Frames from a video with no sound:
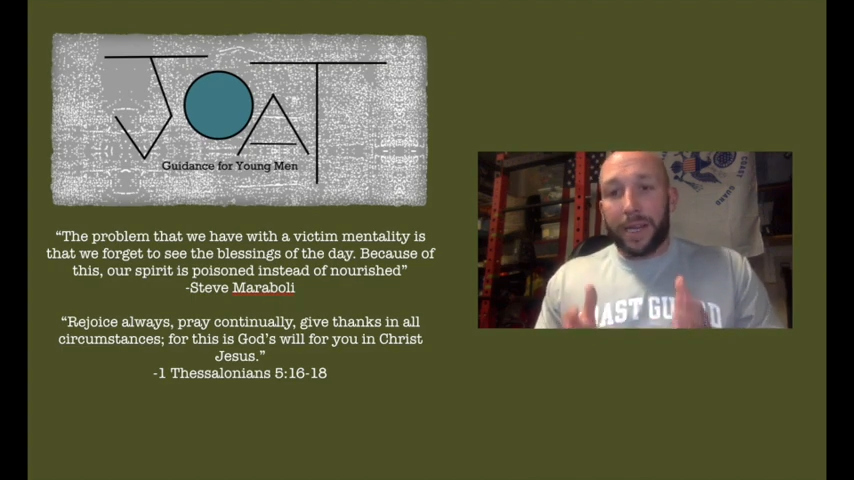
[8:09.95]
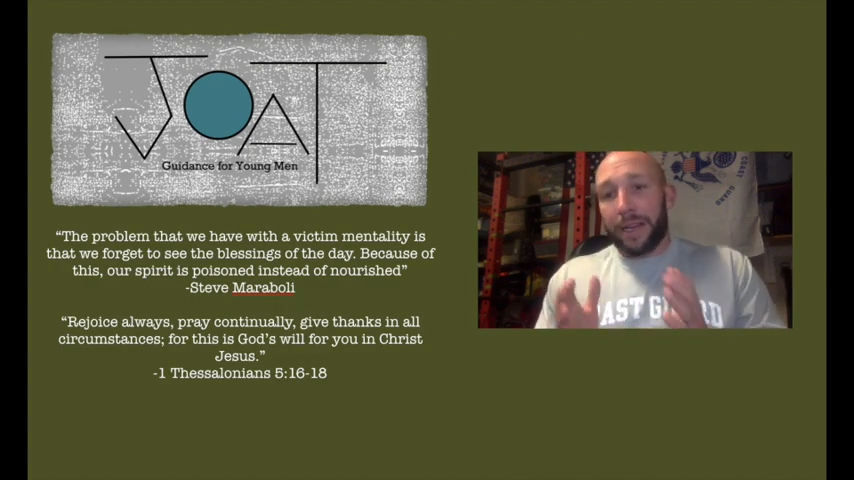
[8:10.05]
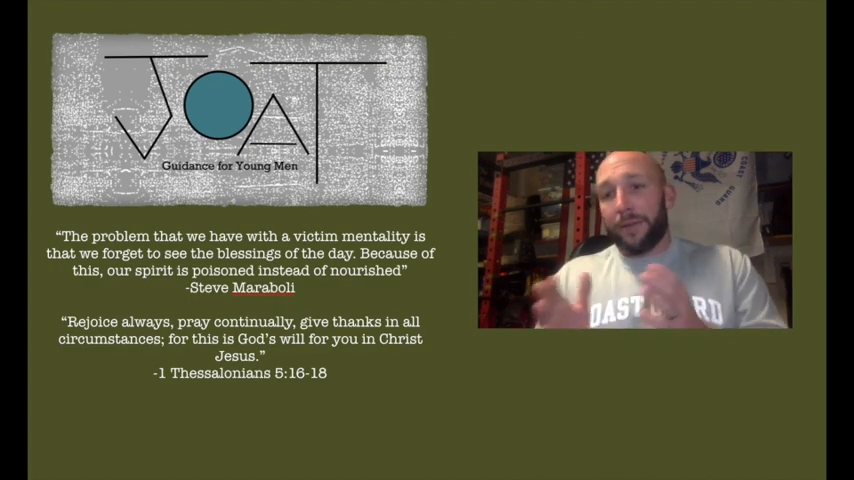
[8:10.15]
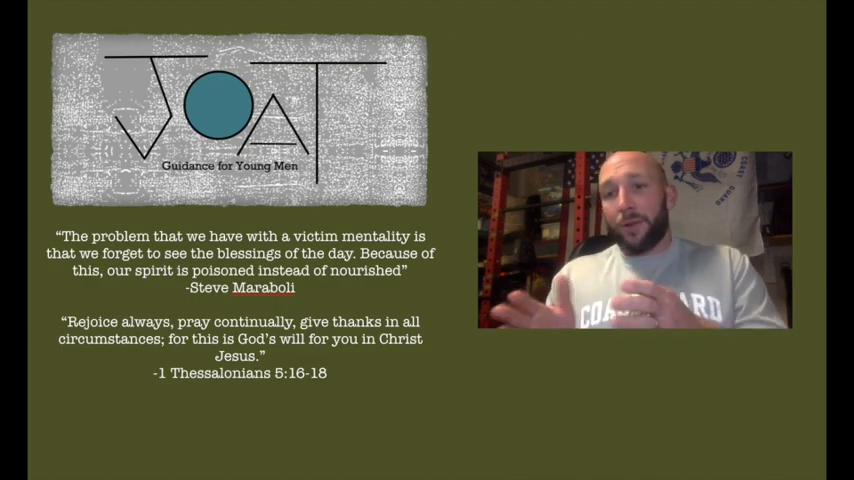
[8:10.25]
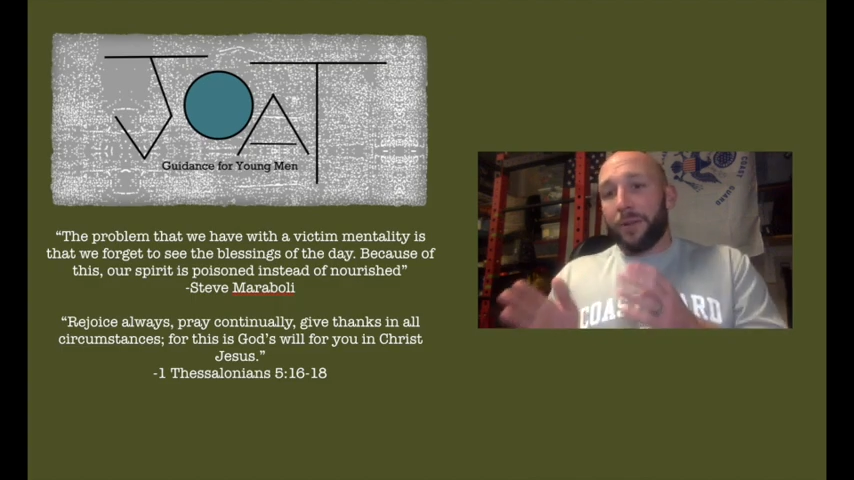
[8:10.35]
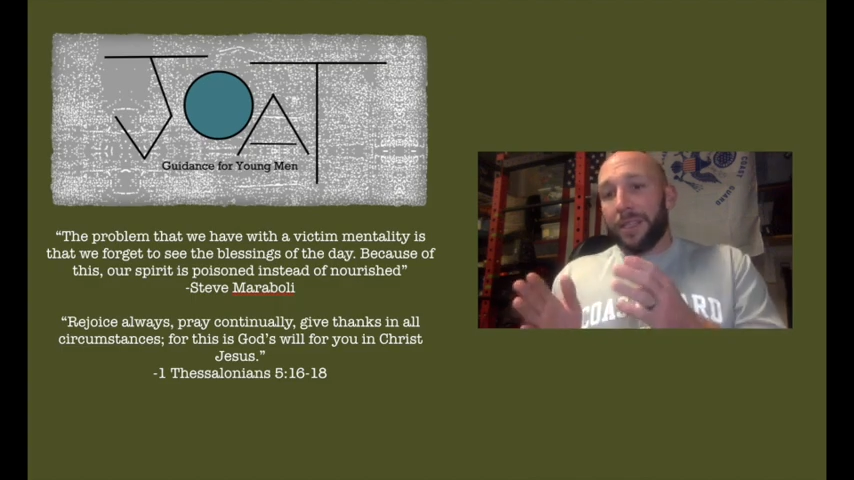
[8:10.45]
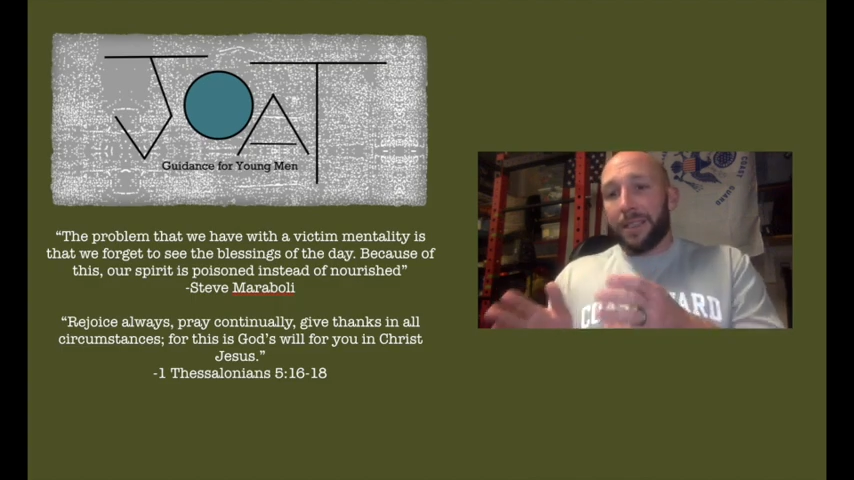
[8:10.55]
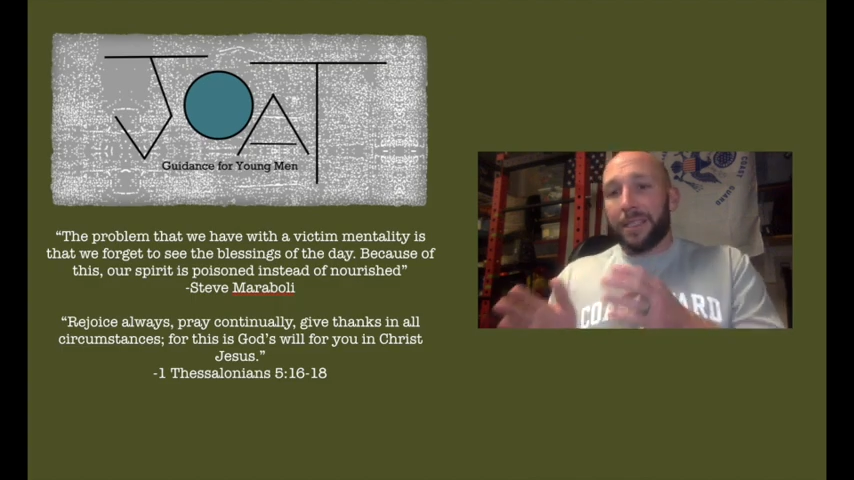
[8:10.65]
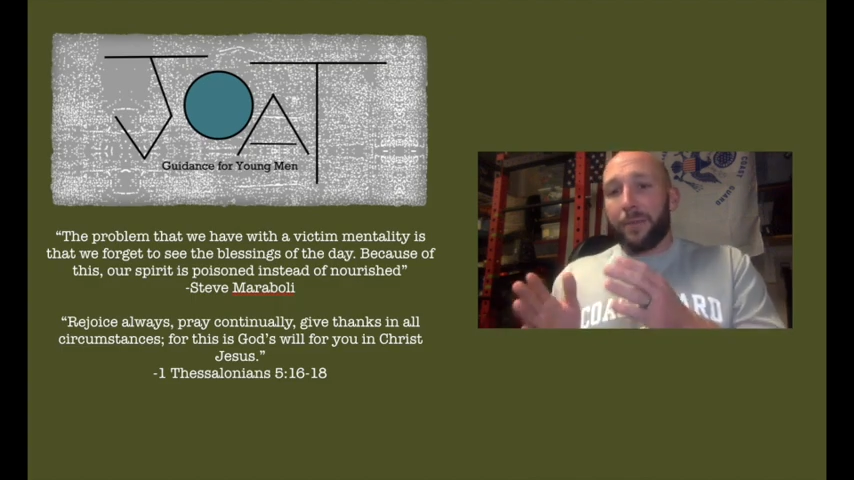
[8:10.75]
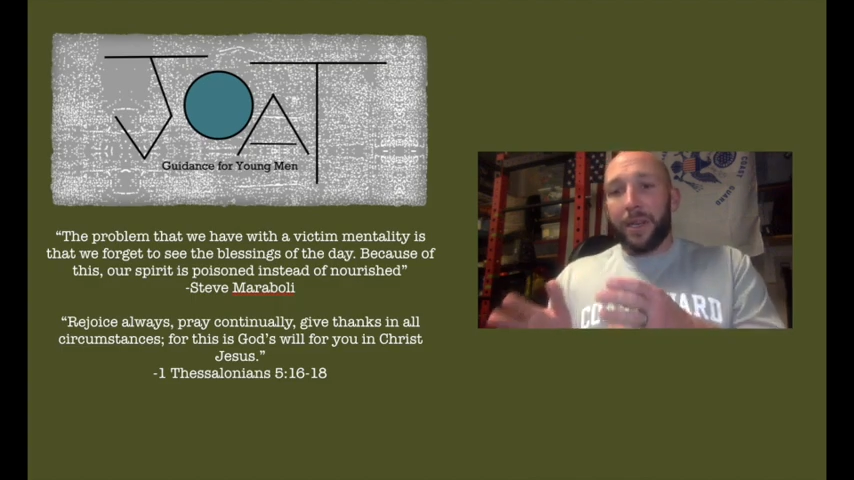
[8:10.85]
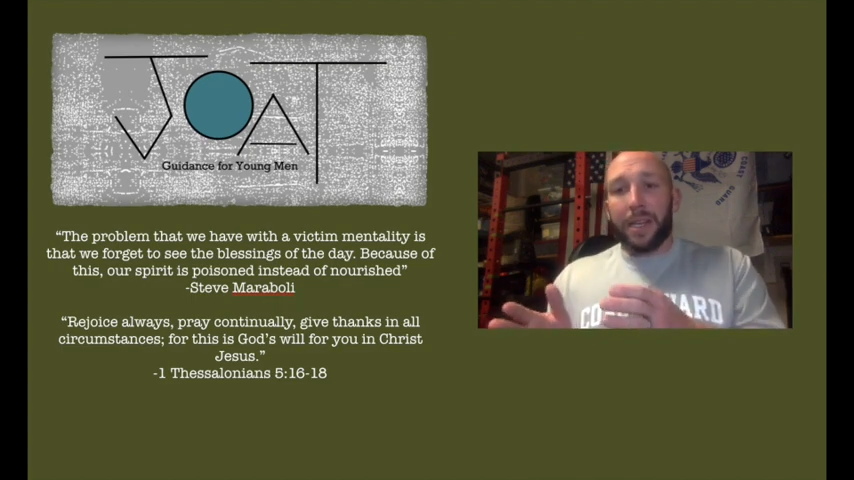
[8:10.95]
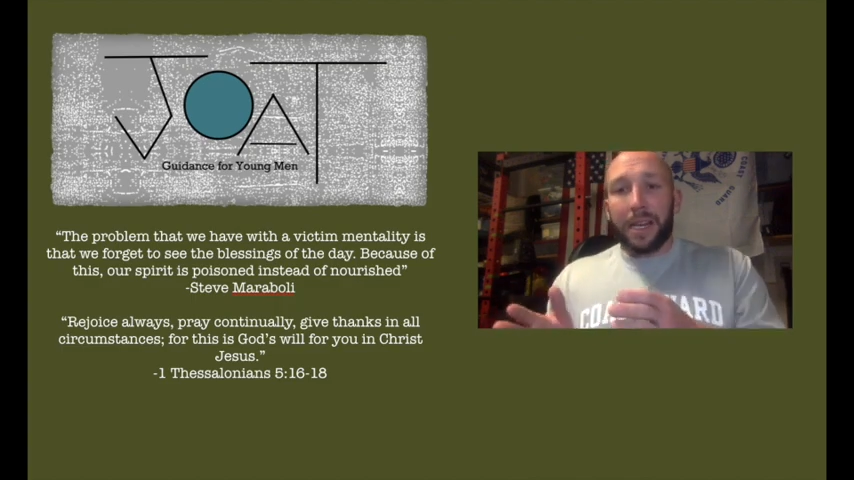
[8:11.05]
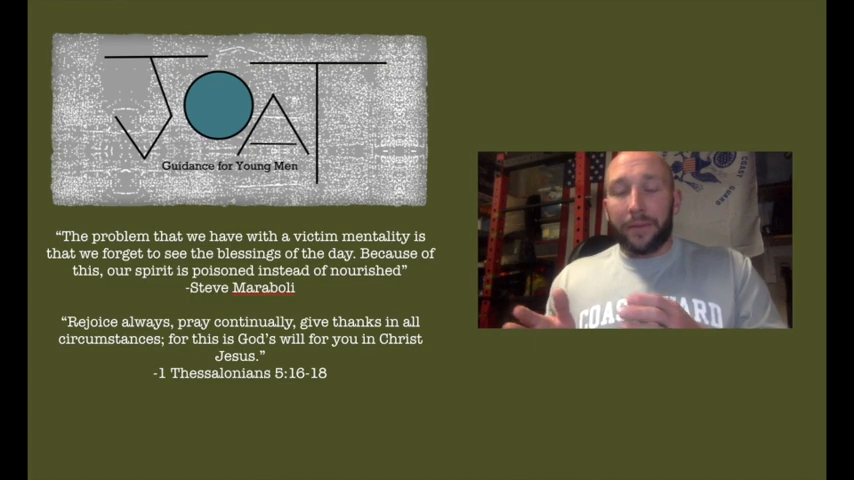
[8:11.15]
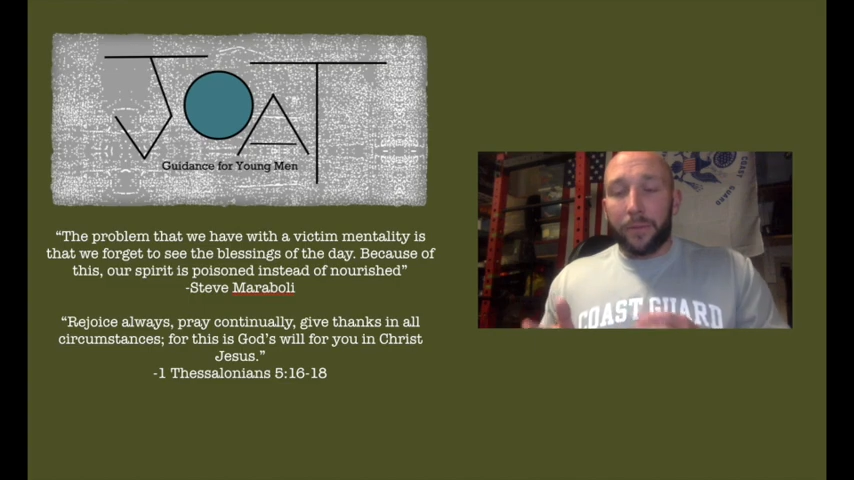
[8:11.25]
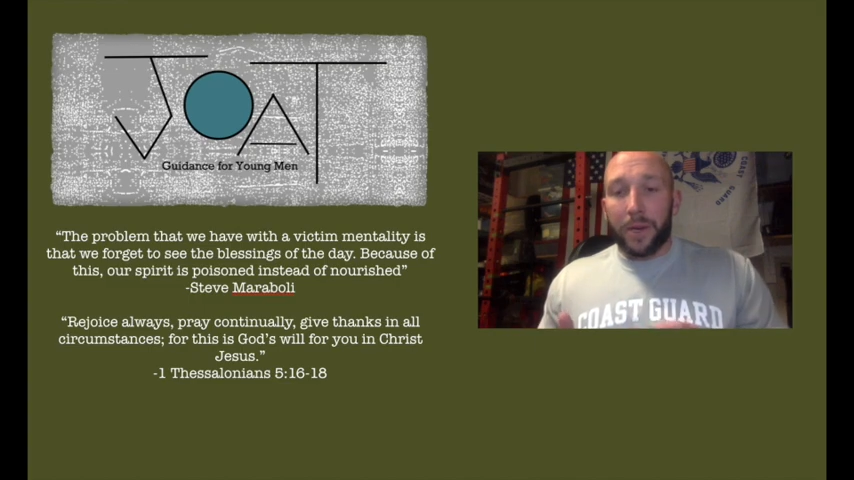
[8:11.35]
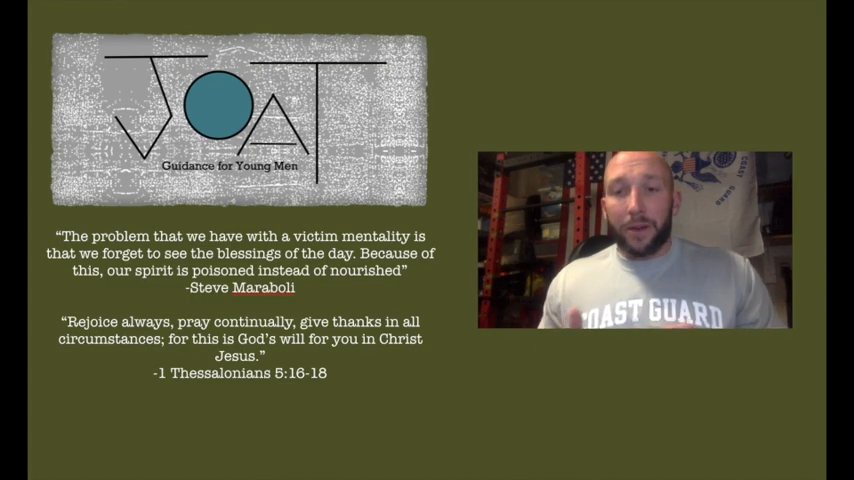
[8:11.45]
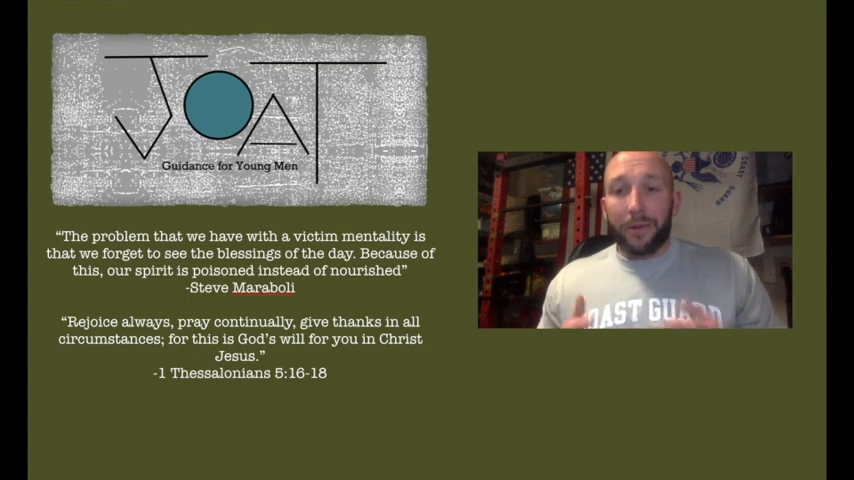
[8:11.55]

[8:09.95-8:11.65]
I can have all these things to be negative about.